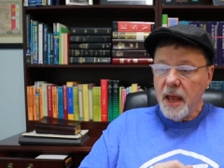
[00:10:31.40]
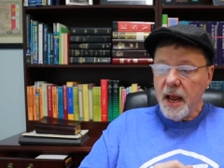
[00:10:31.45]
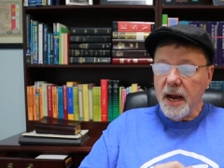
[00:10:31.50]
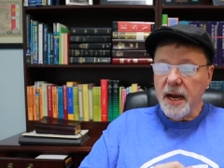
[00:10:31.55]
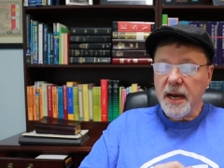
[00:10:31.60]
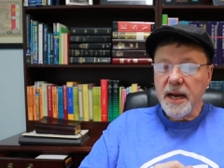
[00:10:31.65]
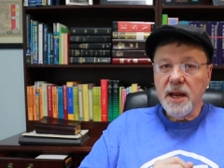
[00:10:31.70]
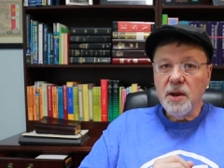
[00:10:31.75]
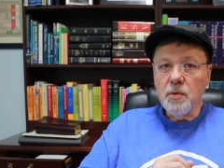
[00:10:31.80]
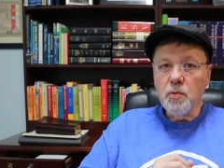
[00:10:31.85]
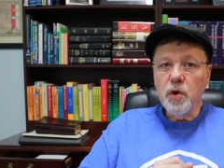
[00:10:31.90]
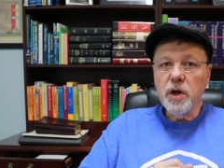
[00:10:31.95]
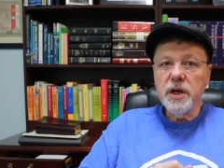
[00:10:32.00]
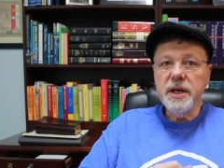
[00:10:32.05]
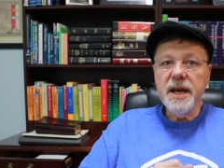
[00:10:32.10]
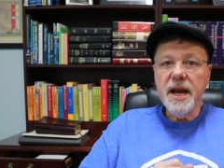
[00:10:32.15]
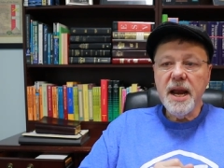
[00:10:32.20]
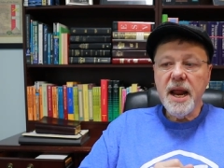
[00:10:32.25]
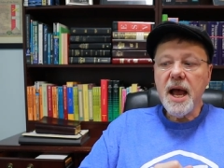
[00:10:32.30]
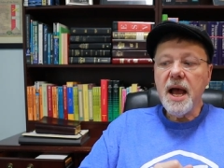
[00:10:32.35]
And he
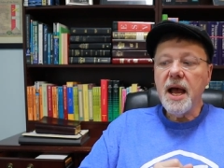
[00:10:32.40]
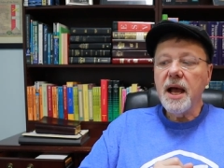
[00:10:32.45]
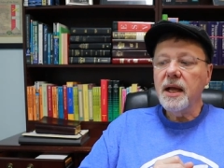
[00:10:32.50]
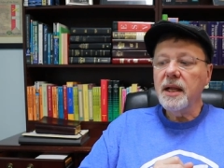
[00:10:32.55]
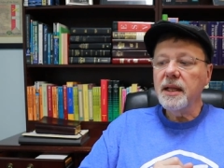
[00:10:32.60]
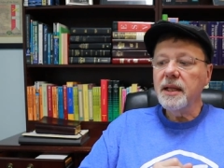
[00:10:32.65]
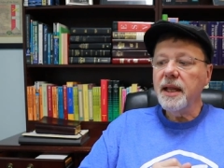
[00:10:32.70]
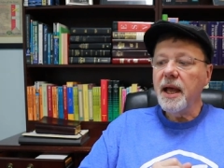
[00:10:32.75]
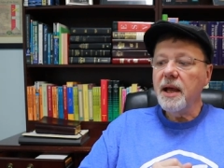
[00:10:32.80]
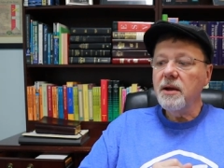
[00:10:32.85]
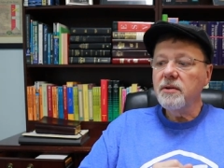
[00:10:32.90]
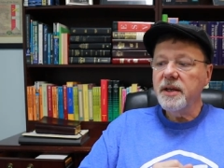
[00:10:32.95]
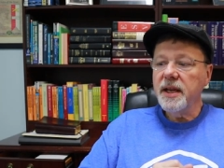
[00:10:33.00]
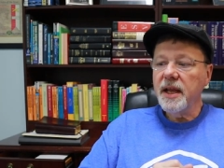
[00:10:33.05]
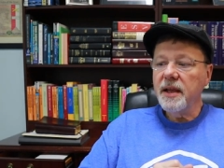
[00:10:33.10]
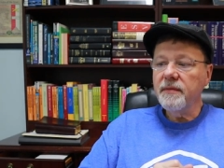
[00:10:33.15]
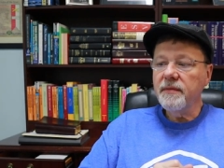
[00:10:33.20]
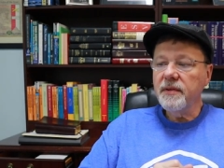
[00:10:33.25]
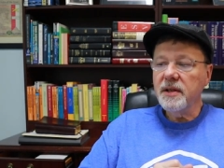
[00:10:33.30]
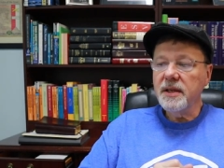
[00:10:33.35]
would not allow
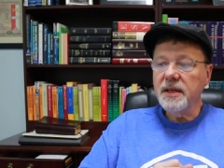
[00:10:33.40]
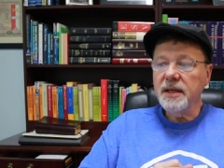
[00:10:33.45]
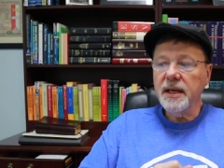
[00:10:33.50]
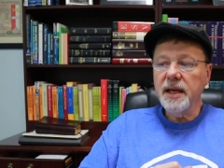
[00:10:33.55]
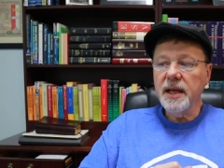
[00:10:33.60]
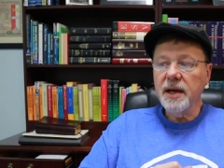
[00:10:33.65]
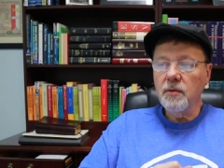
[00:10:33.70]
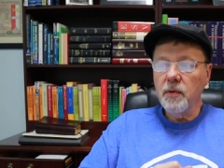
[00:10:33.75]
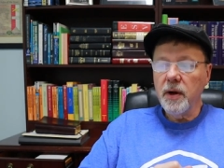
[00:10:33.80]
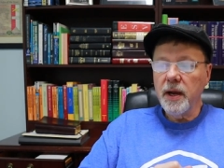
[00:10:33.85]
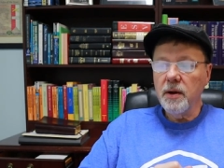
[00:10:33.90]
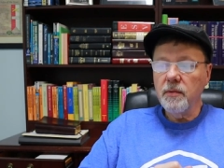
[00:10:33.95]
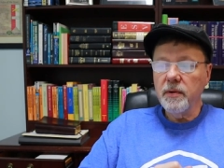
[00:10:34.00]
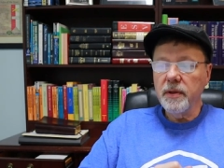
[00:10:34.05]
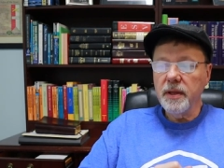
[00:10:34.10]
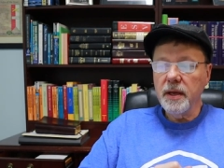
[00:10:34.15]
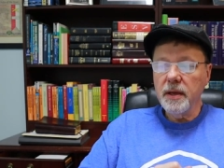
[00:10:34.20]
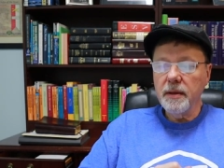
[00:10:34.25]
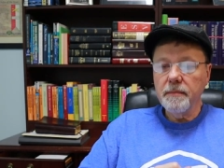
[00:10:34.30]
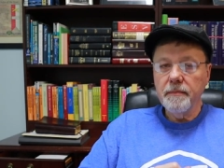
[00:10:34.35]
David to get away
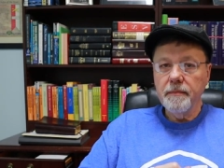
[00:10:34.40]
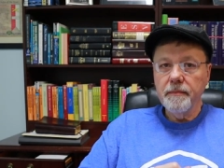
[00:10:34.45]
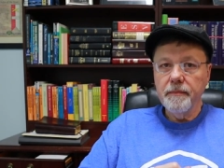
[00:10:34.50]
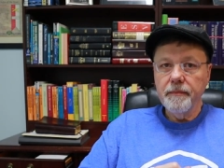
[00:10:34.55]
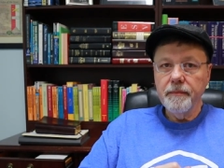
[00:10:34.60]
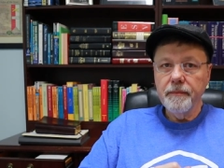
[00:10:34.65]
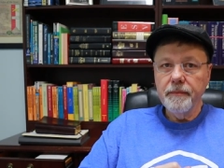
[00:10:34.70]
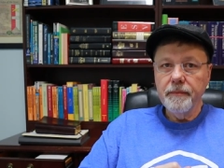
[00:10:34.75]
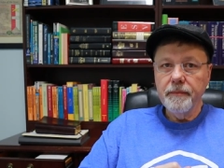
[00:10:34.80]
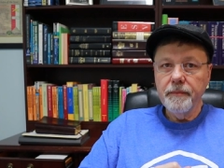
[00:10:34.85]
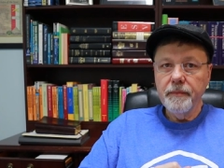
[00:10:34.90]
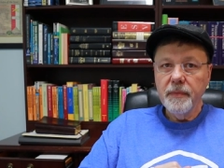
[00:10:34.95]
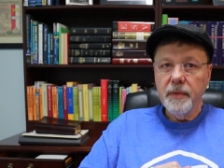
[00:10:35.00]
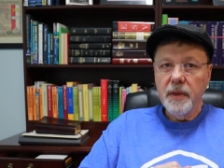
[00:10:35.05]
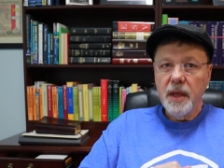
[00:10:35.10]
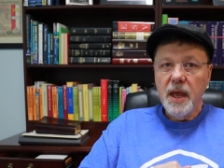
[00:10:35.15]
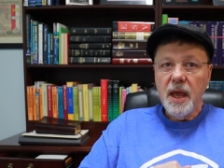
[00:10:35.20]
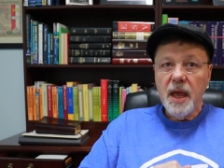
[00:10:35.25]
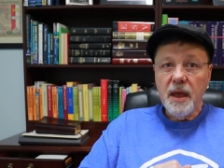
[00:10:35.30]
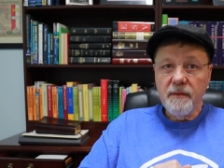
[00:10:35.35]
with it.
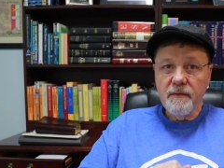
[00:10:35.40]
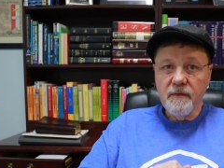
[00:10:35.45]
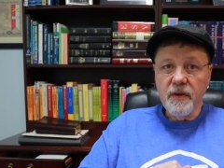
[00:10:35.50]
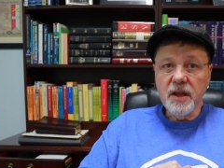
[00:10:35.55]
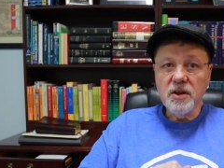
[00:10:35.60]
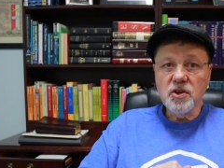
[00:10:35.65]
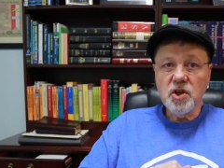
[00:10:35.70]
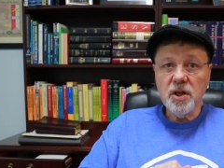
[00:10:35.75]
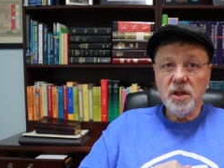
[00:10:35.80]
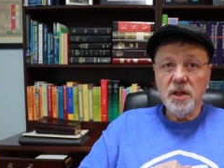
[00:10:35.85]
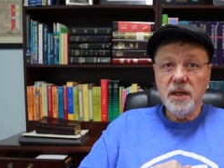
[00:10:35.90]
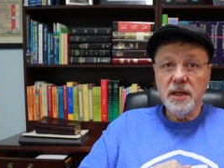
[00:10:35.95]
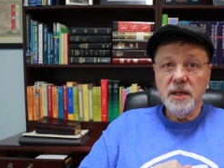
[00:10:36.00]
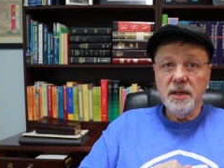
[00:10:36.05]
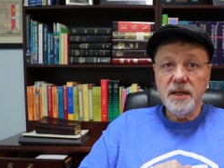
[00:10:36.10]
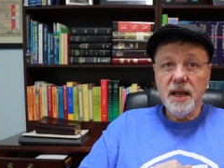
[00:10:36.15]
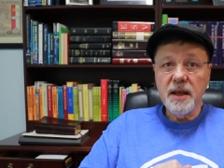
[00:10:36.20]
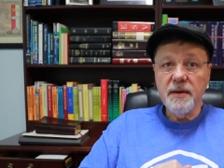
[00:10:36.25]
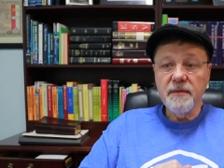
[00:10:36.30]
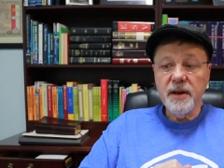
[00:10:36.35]
Eventually,
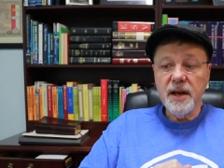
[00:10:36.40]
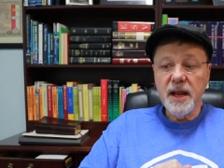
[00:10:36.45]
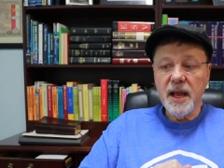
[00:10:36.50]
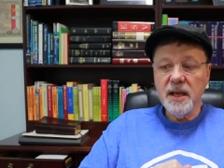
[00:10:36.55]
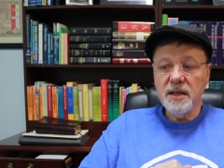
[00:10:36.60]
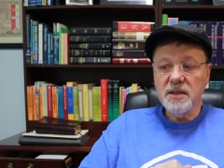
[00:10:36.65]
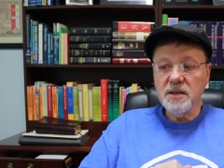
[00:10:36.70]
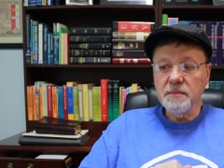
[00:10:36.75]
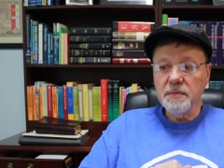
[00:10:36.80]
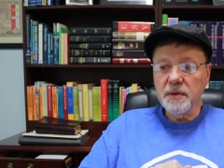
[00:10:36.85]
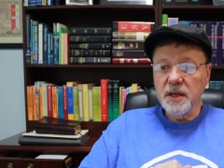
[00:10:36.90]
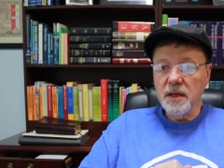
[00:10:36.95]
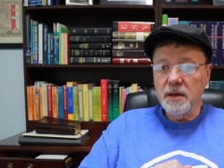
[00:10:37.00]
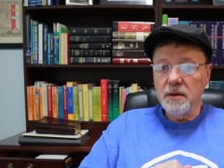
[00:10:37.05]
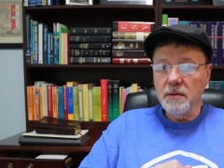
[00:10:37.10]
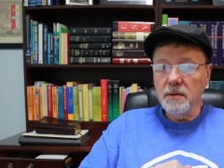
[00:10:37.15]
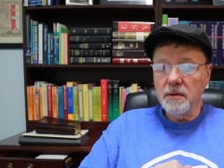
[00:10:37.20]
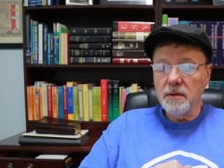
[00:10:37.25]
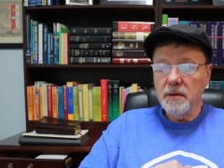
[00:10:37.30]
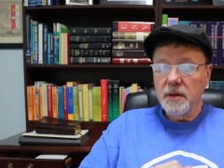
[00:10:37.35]
David has him
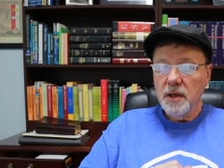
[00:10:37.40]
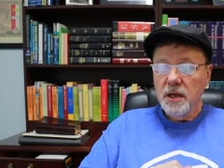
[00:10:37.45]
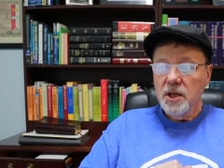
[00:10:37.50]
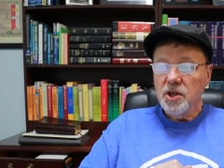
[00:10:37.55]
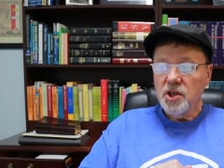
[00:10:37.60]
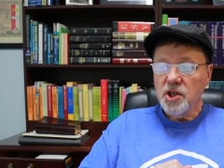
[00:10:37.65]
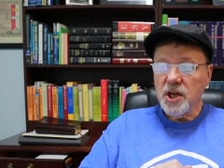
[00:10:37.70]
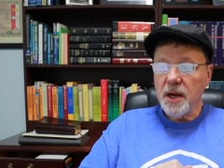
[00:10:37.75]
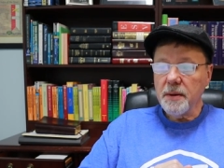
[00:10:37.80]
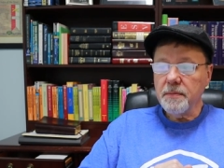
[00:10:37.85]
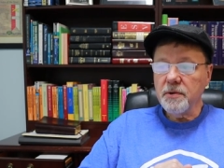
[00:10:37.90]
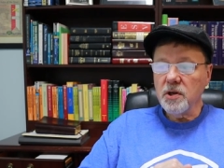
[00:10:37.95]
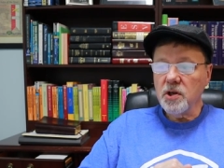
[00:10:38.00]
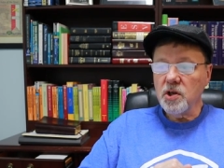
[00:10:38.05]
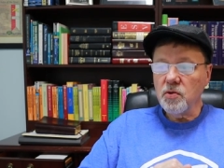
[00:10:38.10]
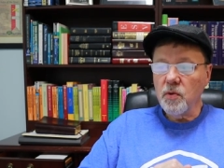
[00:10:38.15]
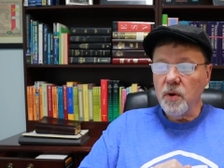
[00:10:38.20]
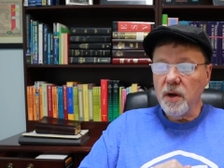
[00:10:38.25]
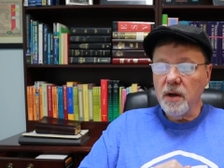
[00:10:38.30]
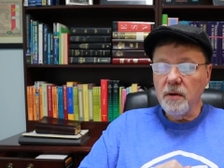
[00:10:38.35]
killed. Chapter
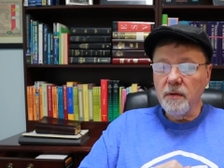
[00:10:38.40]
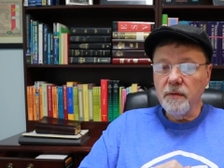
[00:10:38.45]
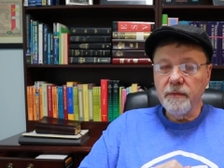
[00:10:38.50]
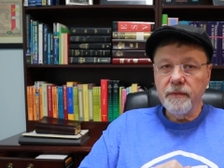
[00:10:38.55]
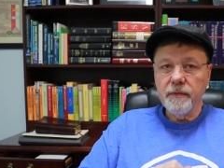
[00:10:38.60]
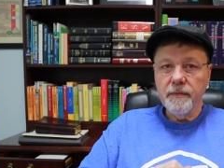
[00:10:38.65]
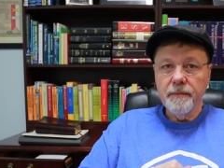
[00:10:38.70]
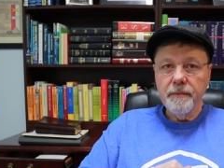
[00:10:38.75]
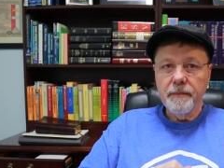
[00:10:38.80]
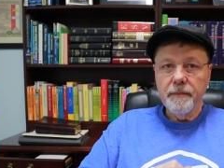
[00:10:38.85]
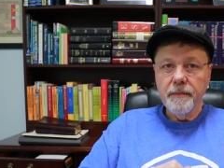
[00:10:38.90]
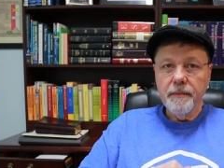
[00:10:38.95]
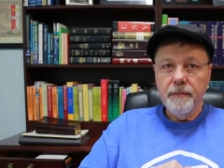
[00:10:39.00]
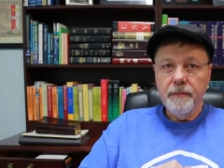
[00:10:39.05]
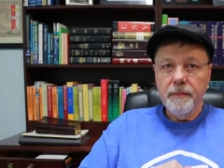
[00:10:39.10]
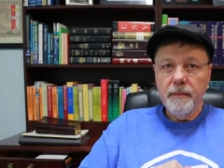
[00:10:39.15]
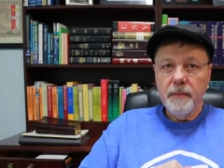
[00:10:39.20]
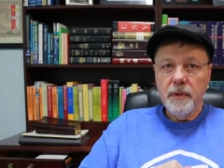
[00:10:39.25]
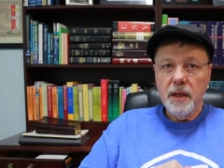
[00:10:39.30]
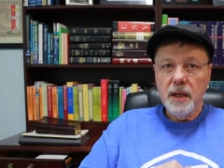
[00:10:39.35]
12
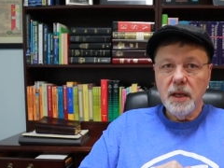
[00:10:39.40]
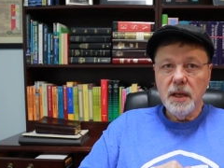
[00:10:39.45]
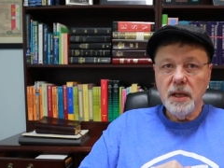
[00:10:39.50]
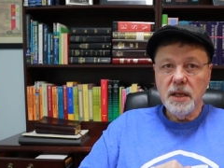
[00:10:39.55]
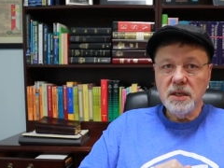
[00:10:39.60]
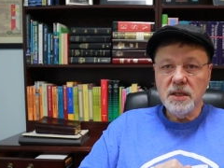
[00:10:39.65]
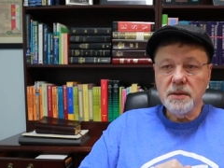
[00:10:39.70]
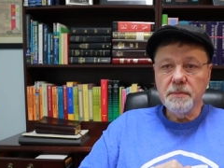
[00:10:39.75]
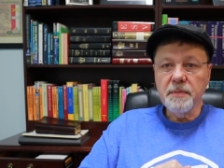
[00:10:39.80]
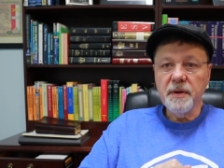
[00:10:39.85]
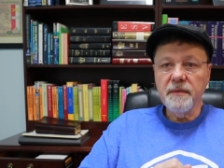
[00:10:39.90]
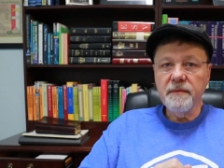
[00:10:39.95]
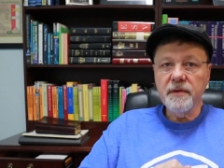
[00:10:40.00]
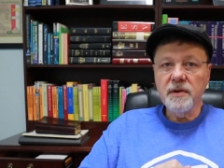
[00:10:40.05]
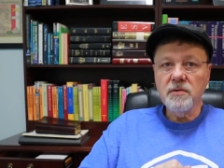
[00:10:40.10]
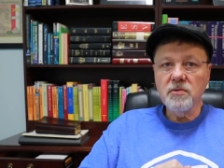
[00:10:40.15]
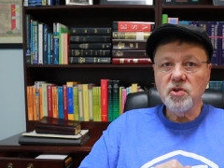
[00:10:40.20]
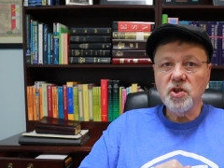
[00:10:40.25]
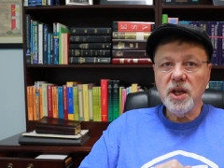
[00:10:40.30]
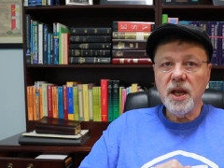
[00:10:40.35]
is the
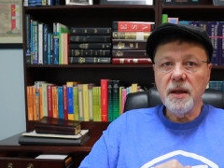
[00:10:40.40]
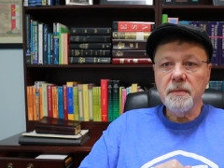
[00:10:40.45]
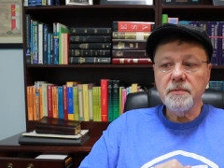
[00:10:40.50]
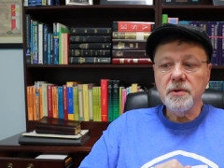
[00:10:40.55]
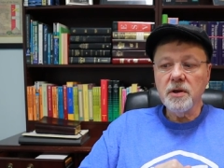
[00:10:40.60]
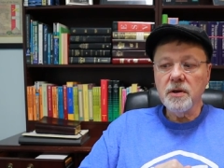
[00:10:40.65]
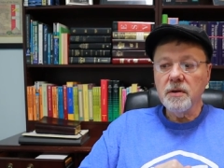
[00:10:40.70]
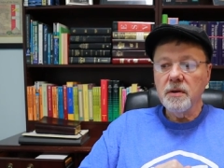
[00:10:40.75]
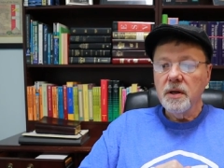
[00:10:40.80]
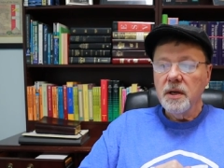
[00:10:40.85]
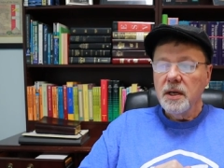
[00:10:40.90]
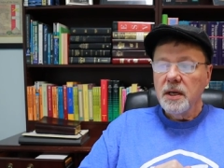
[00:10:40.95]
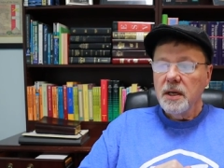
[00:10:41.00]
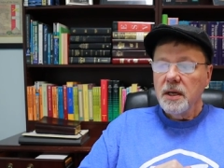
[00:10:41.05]
pivotal chapter.